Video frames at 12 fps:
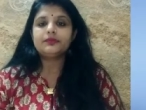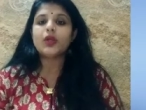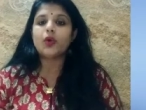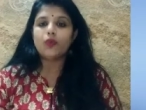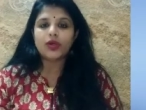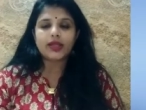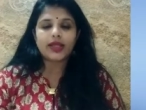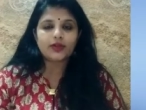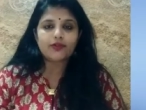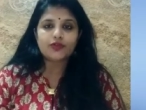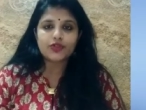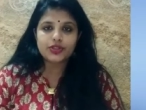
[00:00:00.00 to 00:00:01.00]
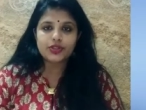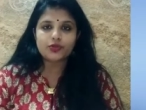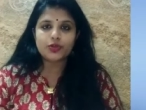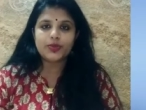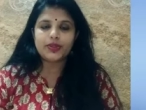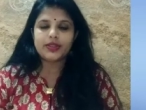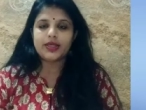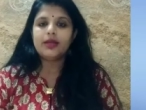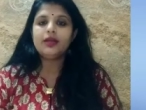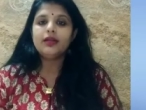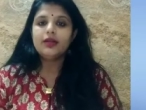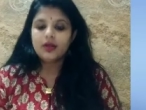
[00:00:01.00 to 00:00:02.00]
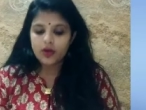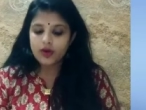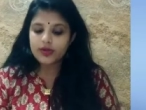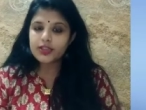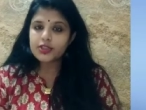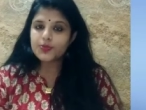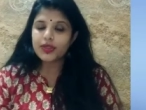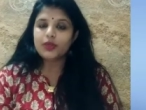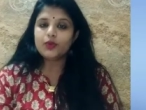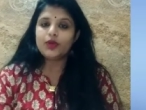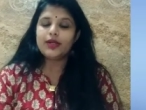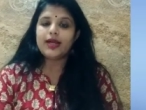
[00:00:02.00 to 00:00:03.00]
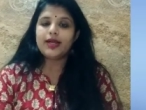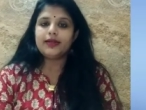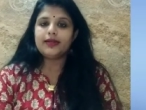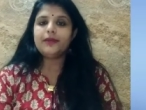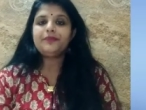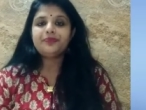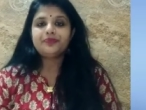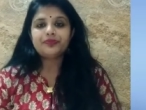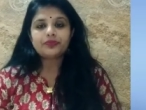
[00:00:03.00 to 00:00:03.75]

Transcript: now what kind of question could be there on this particular diagram?